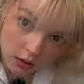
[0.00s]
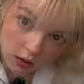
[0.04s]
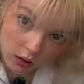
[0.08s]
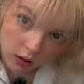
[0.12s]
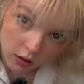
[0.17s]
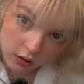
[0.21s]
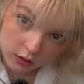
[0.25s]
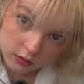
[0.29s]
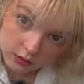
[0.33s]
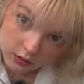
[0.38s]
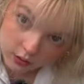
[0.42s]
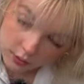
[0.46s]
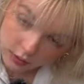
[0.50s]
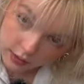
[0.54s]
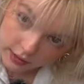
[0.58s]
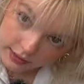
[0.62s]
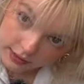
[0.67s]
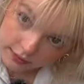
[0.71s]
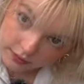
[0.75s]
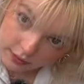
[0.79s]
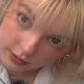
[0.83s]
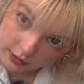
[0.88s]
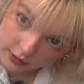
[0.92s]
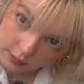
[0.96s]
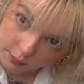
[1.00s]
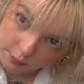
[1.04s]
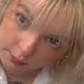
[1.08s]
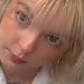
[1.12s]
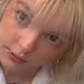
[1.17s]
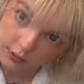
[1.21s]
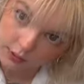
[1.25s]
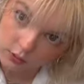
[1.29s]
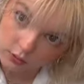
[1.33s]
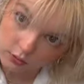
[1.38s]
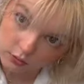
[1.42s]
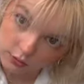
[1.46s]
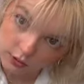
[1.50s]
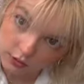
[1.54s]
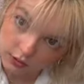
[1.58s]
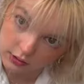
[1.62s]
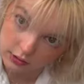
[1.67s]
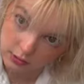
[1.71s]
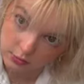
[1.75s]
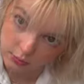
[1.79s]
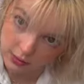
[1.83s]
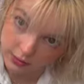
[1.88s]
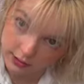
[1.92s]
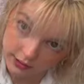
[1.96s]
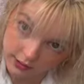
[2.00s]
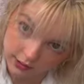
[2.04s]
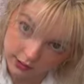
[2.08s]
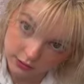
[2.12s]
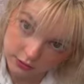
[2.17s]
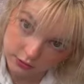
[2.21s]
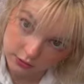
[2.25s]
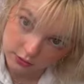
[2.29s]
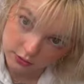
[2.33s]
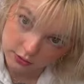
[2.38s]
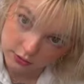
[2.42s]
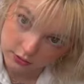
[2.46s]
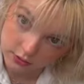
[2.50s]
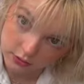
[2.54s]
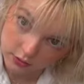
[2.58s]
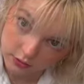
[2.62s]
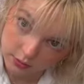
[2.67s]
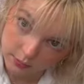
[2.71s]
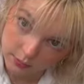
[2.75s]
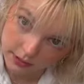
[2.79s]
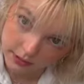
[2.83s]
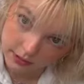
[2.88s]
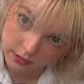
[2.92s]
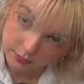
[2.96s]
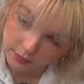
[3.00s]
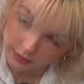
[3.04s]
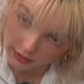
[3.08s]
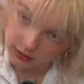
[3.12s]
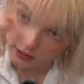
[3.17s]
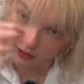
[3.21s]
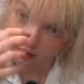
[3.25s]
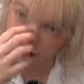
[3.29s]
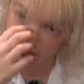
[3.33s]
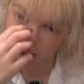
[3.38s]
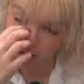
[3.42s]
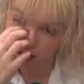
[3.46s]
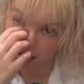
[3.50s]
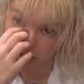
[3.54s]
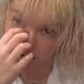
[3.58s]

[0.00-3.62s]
Also, I have like a big old chunk of breakage in the back of my head.